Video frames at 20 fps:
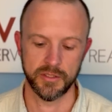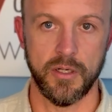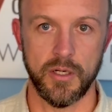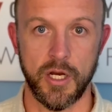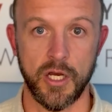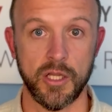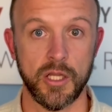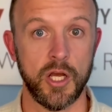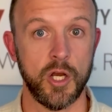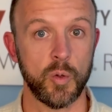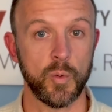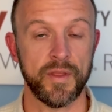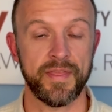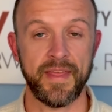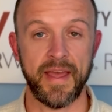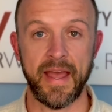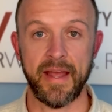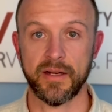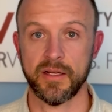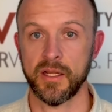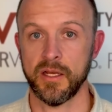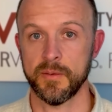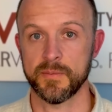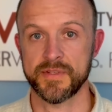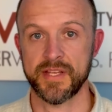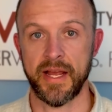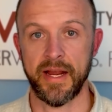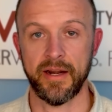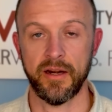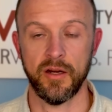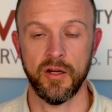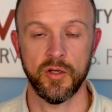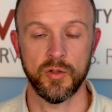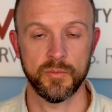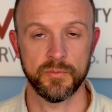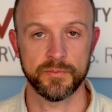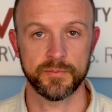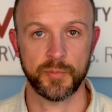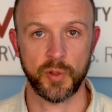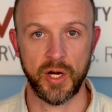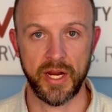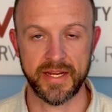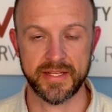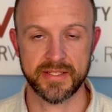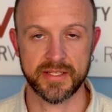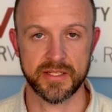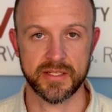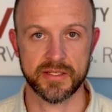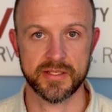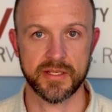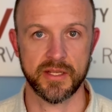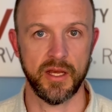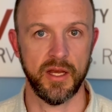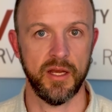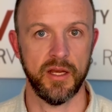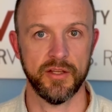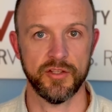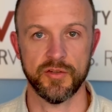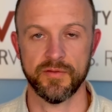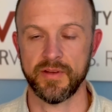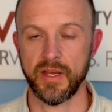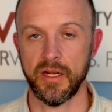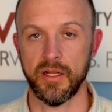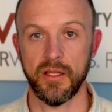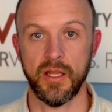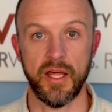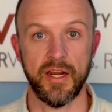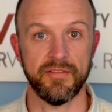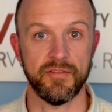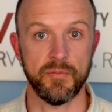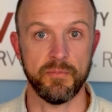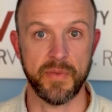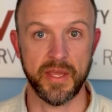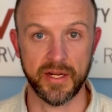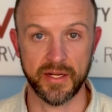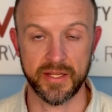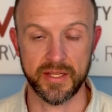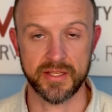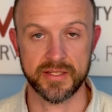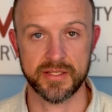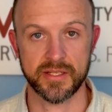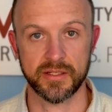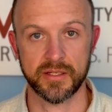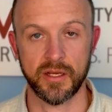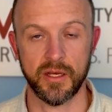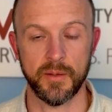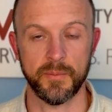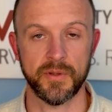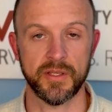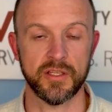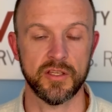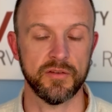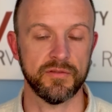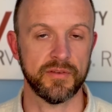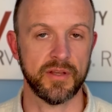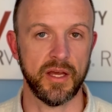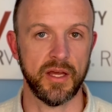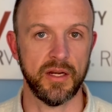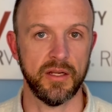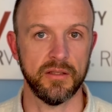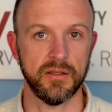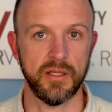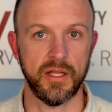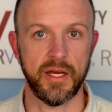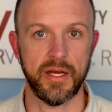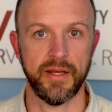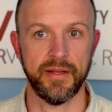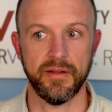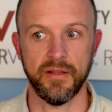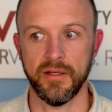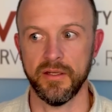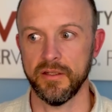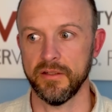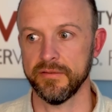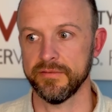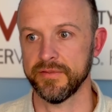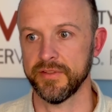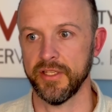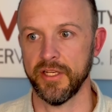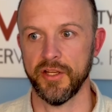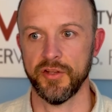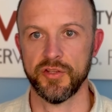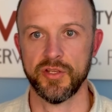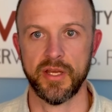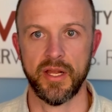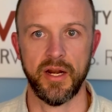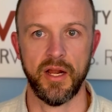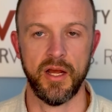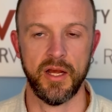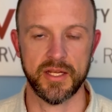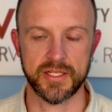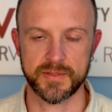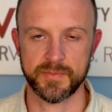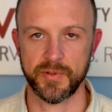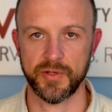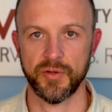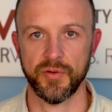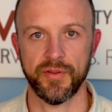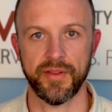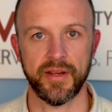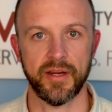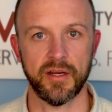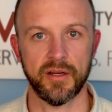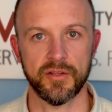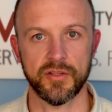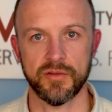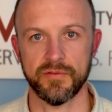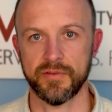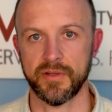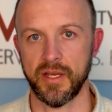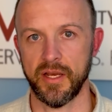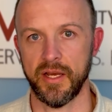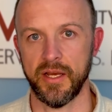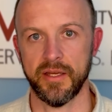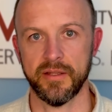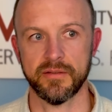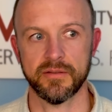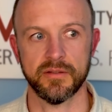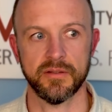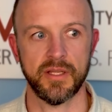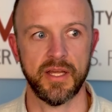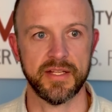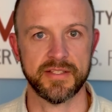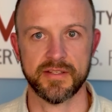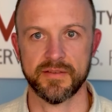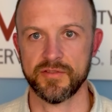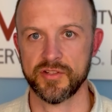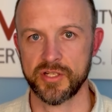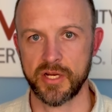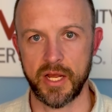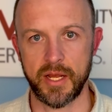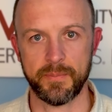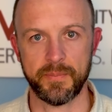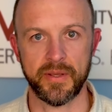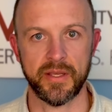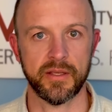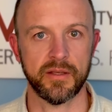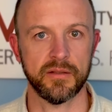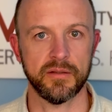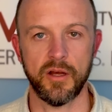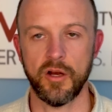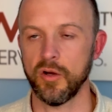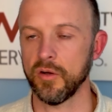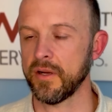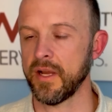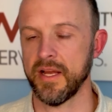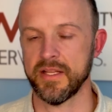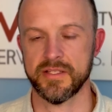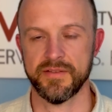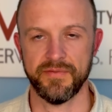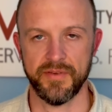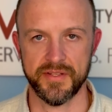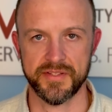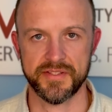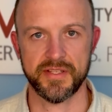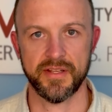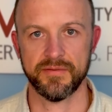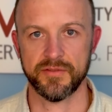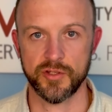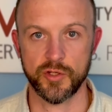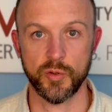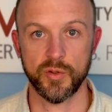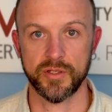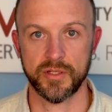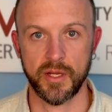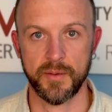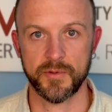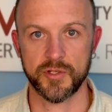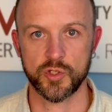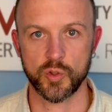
Along with that comes higher home prices. Uh, you've got a lot of amenities in Cumming. You've got a lot of, you know, you've got a hospital there. You've got lots of shopping, all kinds of fun stuff to do in Cumming,